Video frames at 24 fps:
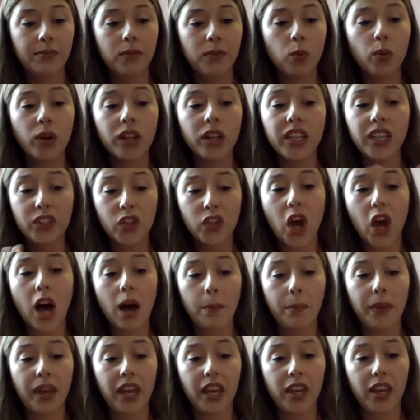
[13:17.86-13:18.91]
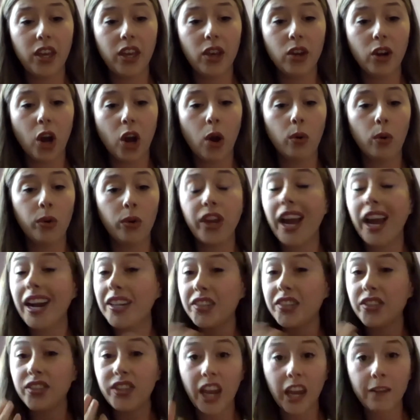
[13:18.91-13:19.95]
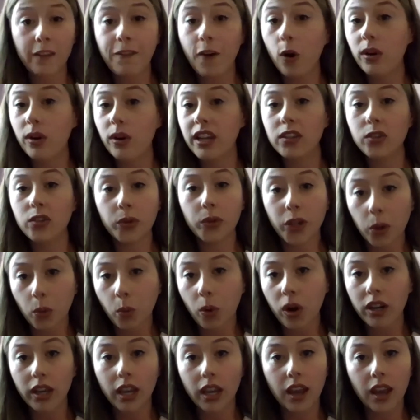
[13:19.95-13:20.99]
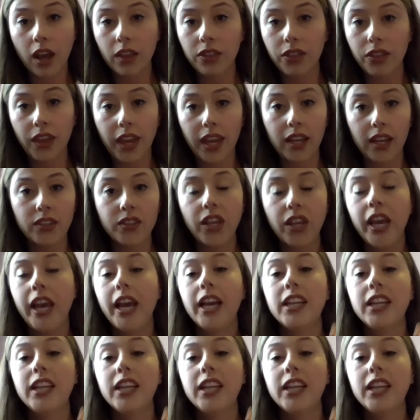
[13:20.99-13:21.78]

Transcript: really taught me, you know, you got to stay focused when you're working on things,